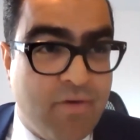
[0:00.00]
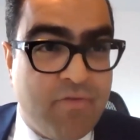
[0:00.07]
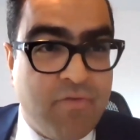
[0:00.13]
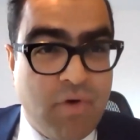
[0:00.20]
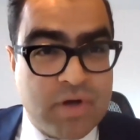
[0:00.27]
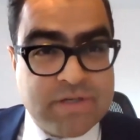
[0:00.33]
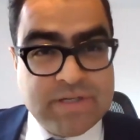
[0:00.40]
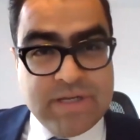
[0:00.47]

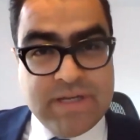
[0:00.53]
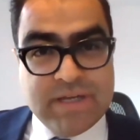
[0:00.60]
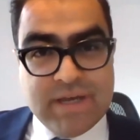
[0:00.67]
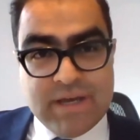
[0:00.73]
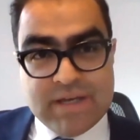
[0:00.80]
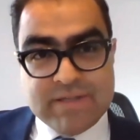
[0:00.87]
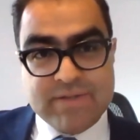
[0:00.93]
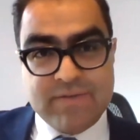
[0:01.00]
40
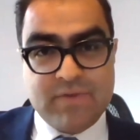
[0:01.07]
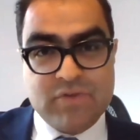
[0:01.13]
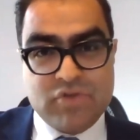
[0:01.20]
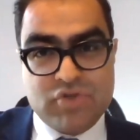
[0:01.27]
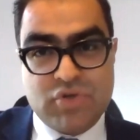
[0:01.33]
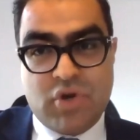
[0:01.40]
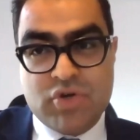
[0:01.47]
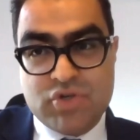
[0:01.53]
years of
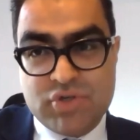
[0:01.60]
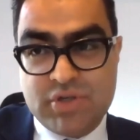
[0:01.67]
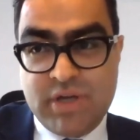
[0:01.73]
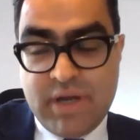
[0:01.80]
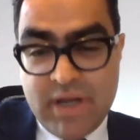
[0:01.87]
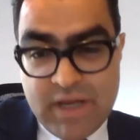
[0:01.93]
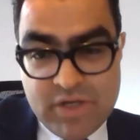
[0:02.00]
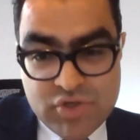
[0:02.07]
construction
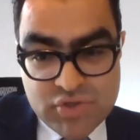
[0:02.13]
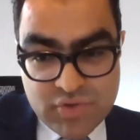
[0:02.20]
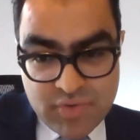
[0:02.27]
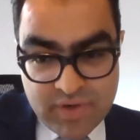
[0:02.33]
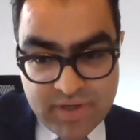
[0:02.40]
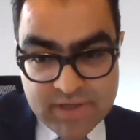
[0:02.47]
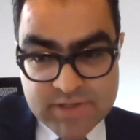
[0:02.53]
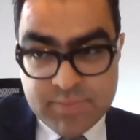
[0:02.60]
and
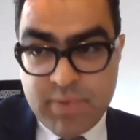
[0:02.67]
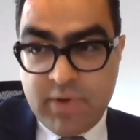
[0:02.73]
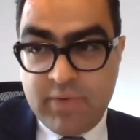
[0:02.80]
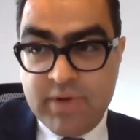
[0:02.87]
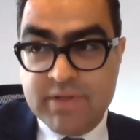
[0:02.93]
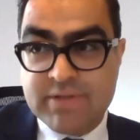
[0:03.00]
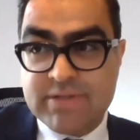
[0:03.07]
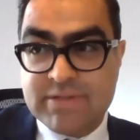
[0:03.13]
engineering
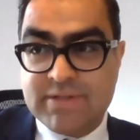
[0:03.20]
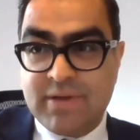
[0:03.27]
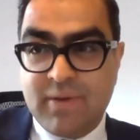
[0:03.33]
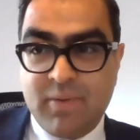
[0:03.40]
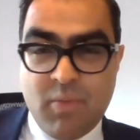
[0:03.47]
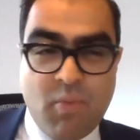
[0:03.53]
experience,